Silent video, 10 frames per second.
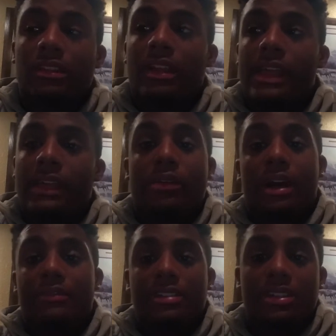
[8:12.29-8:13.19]
and
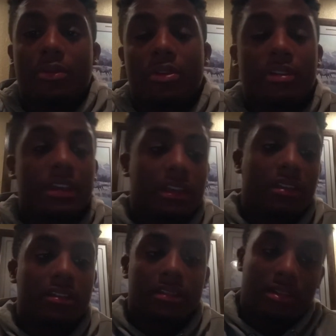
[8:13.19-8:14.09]
obviously working
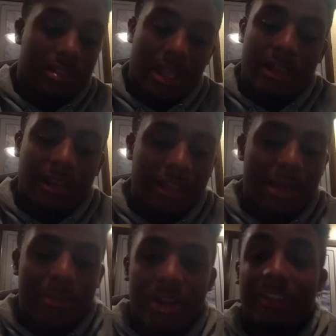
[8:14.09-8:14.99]
because I need
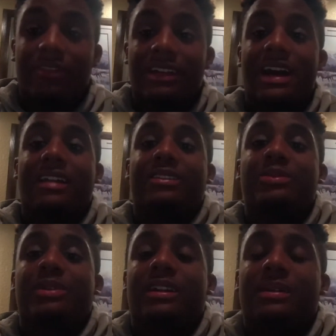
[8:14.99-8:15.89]
that money for college.
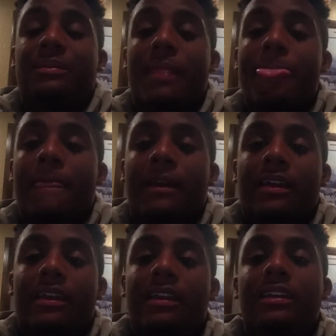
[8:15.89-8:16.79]
But
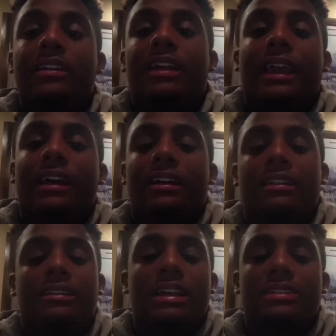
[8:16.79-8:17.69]

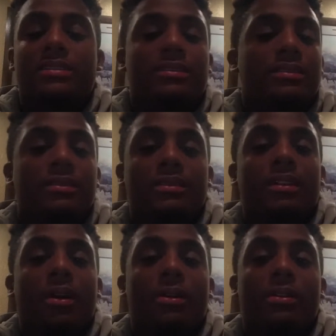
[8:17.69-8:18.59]
that's
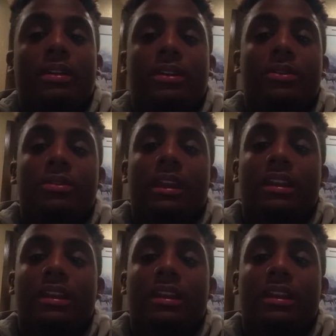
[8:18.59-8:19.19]
all you have to do.